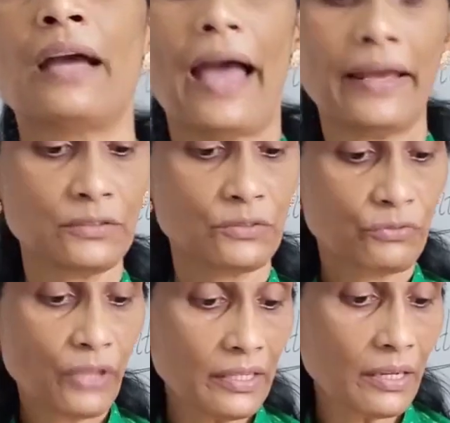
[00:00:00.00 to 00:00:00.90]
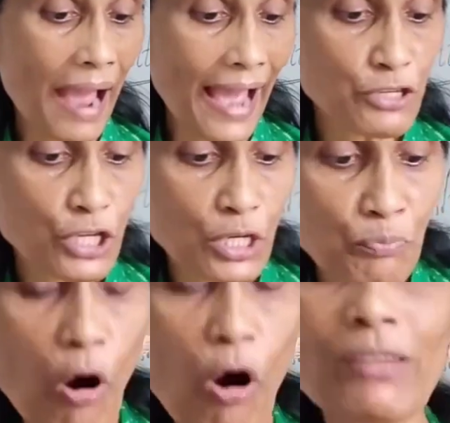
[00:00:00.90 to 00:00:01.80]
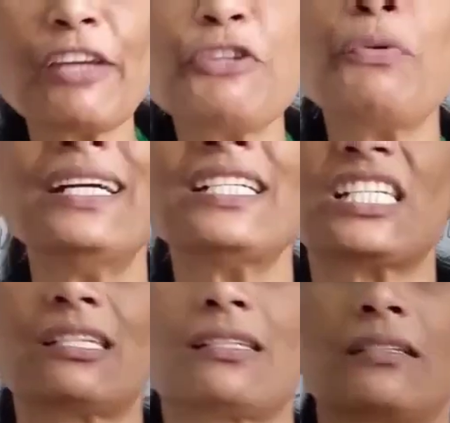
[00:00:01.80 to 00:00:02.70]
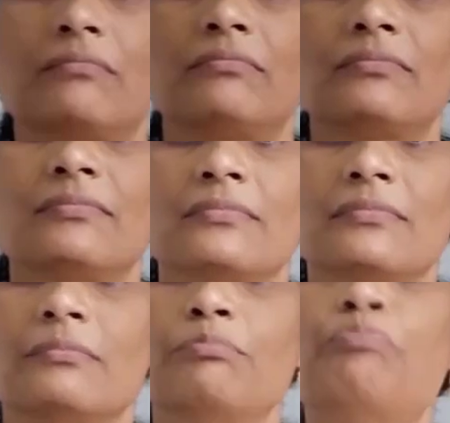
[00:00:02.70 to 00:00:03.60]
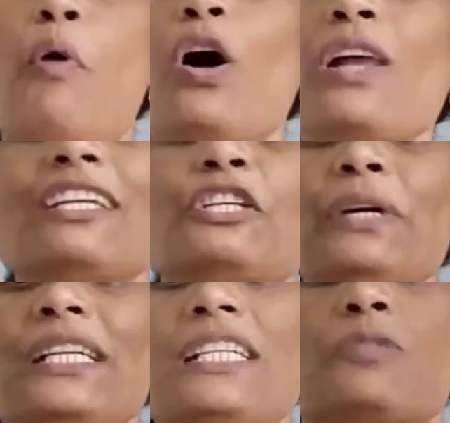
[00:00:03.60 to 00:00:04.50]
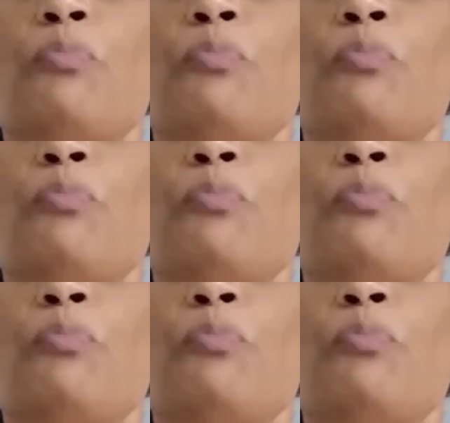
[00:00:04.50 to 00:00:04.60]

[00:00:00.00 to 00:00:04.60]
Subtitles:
And then imagine both at once. Both at once.